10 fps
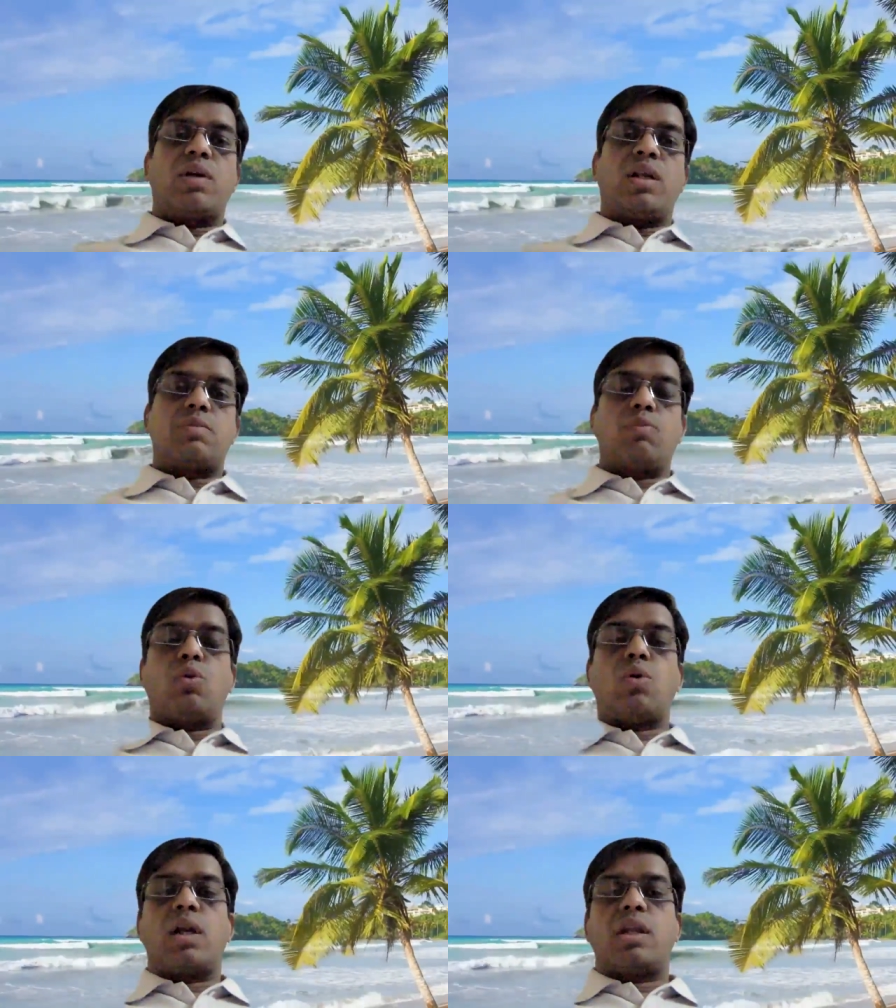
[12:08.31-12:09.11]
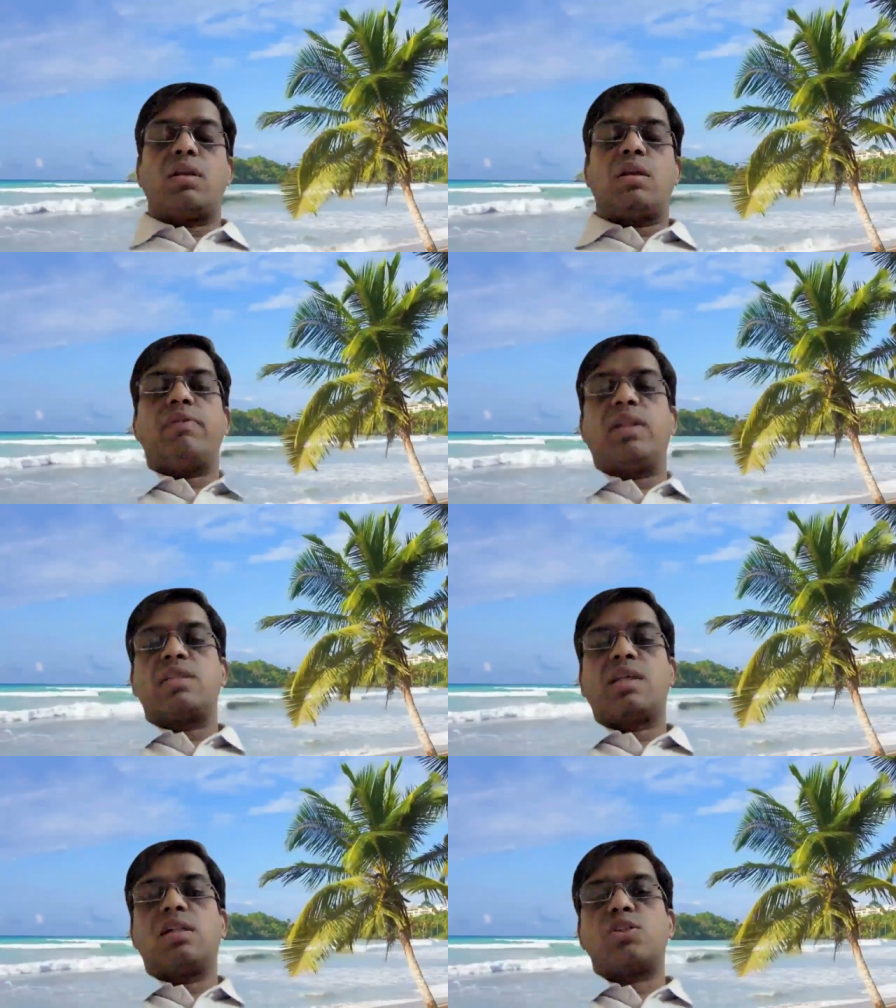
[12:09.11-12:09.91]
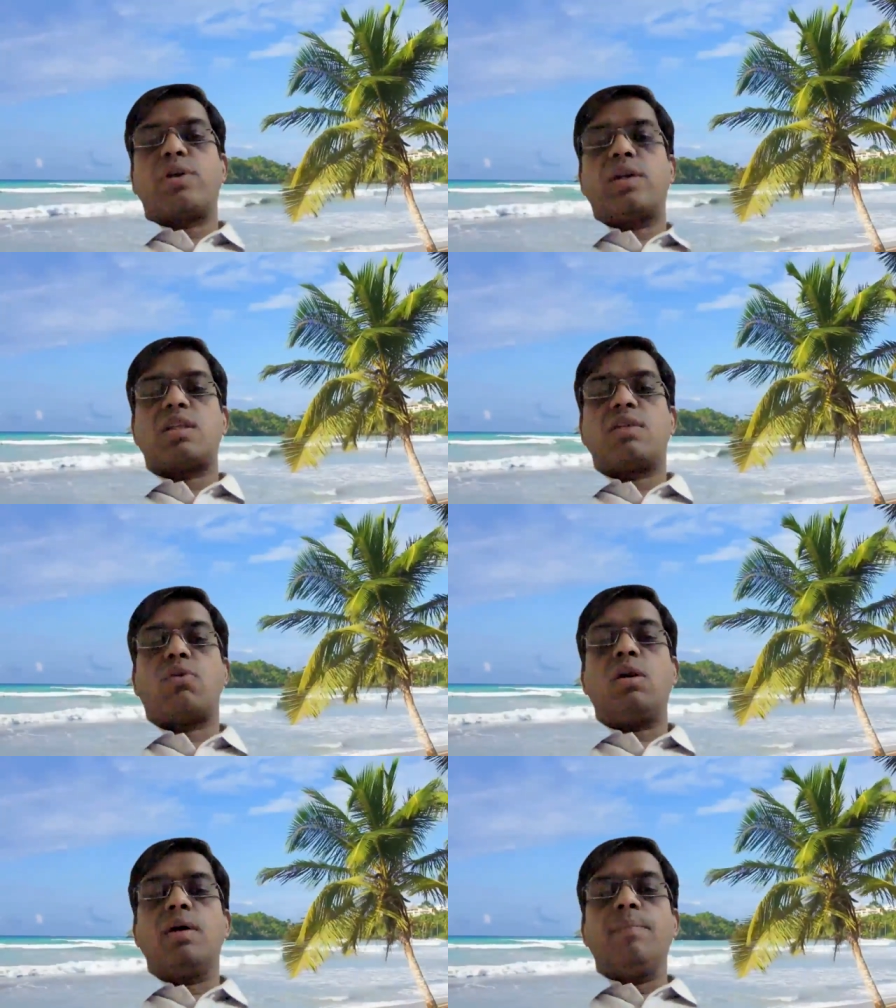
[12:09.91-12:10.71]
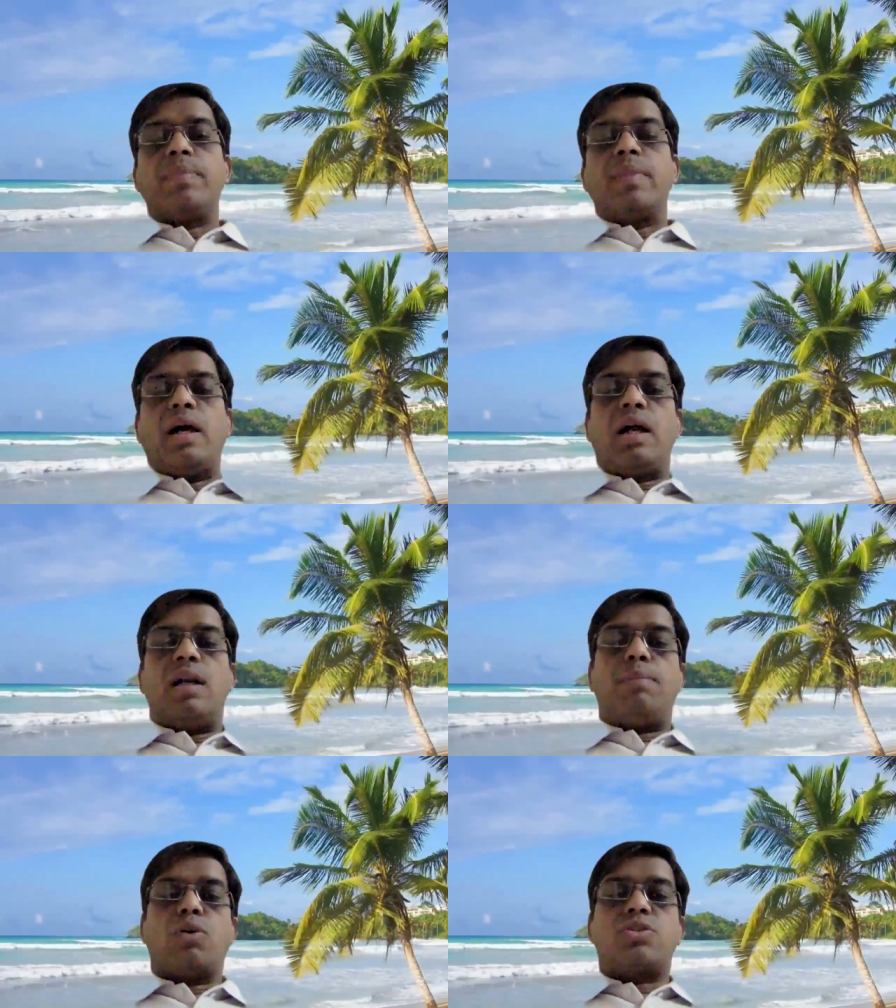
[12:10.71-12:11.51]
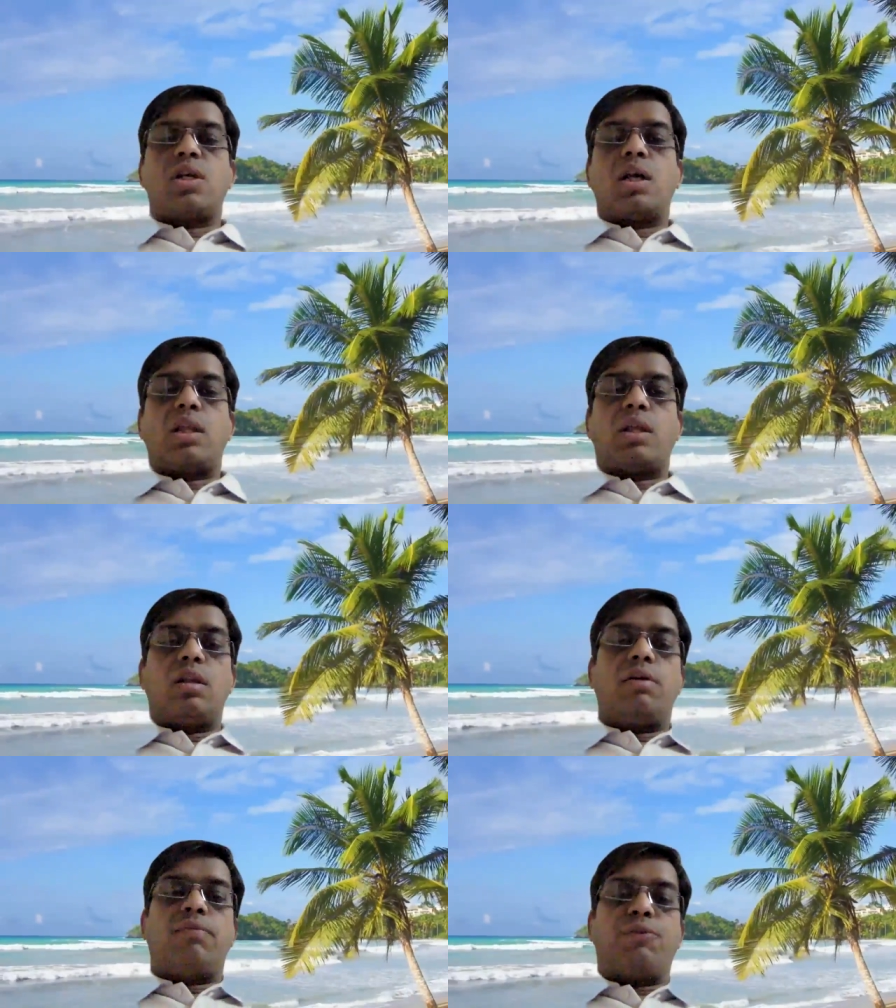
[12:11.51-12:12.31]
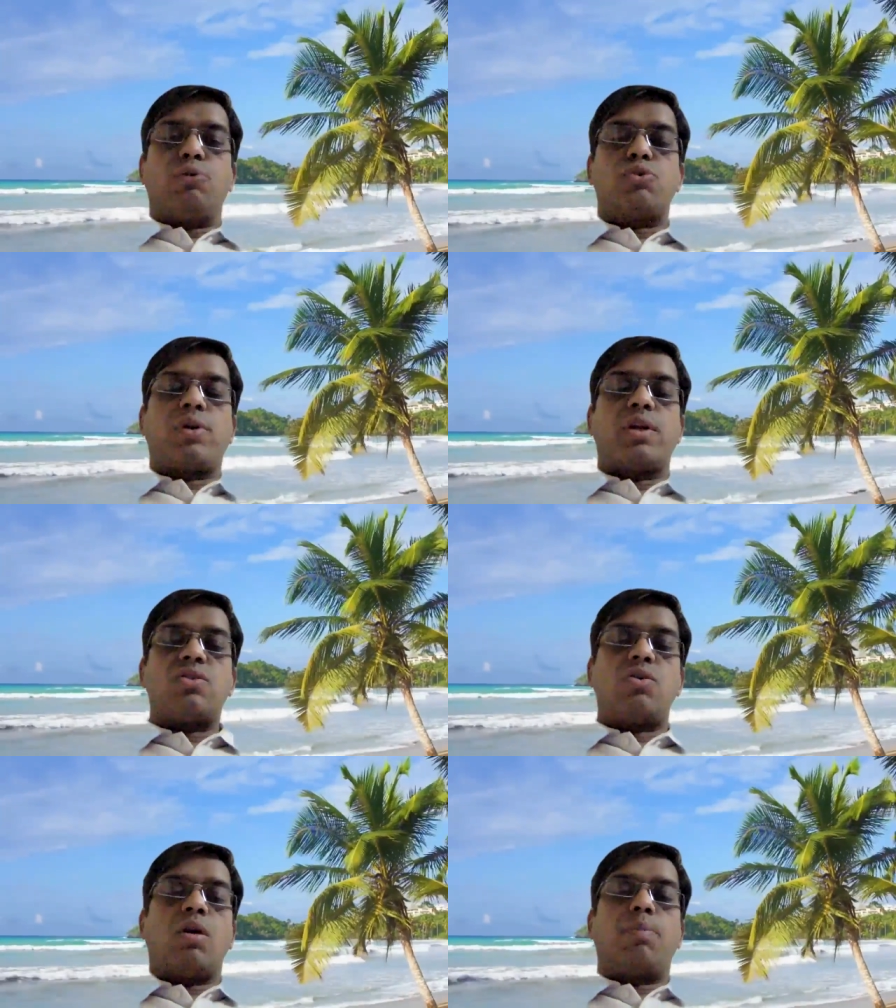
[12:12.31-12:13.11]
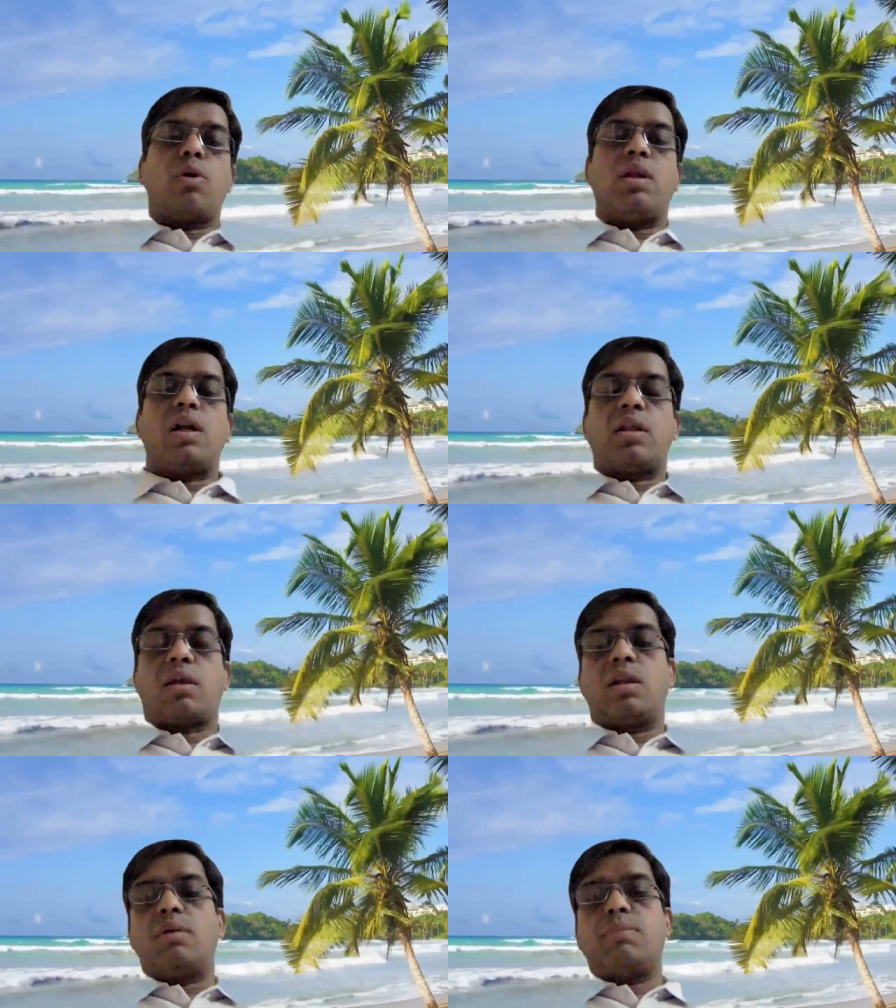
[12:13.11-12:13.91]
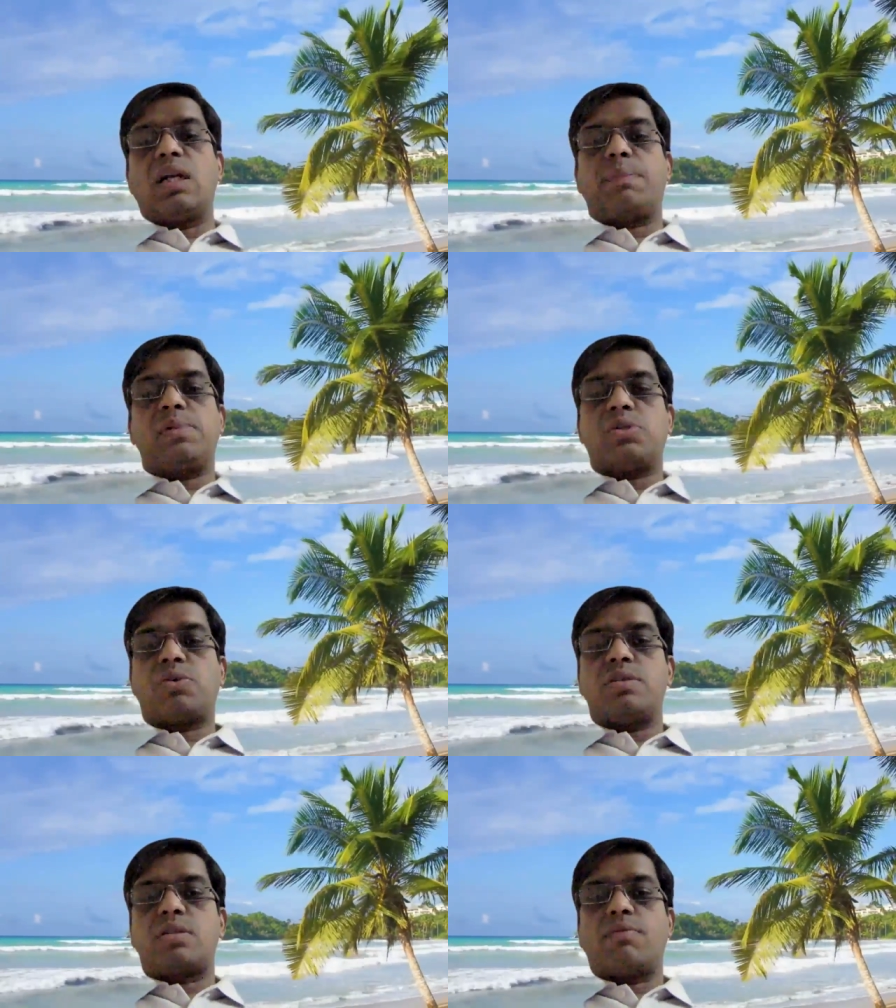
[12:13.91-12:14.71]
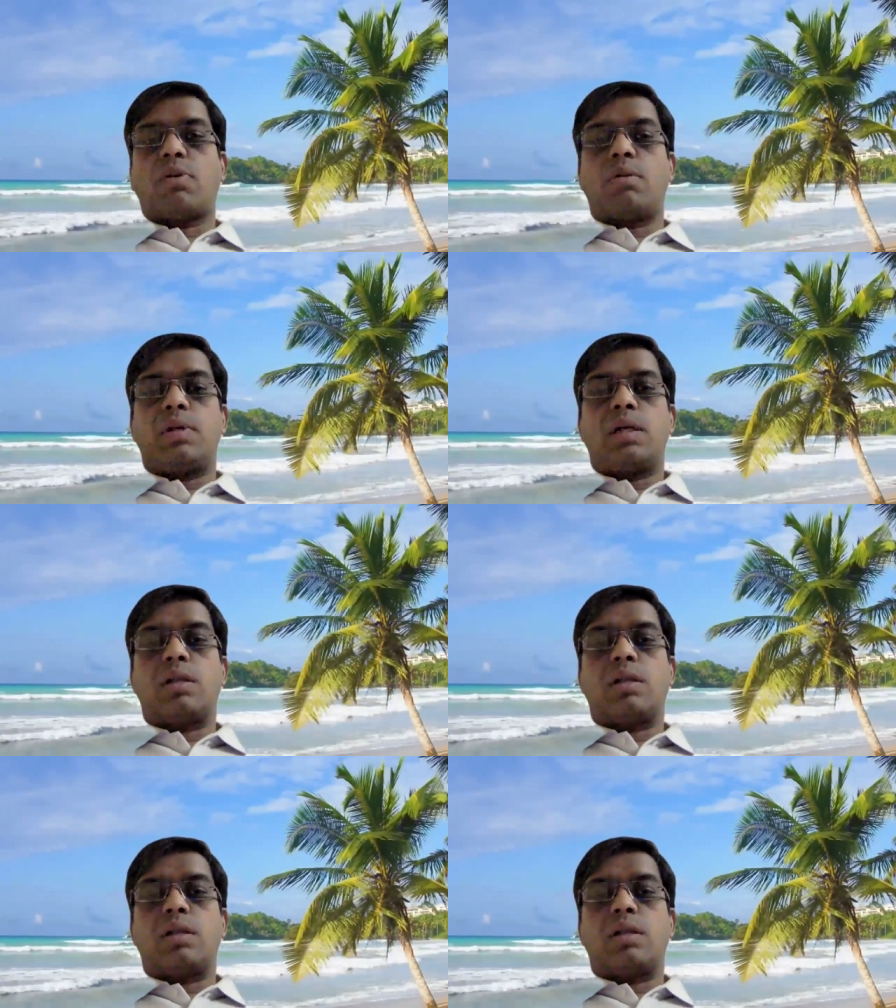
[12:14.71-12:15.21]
One is monoarticular, when the single joint is involved, and pauciarticular, few joints, or polyarticular, multiple joints involved.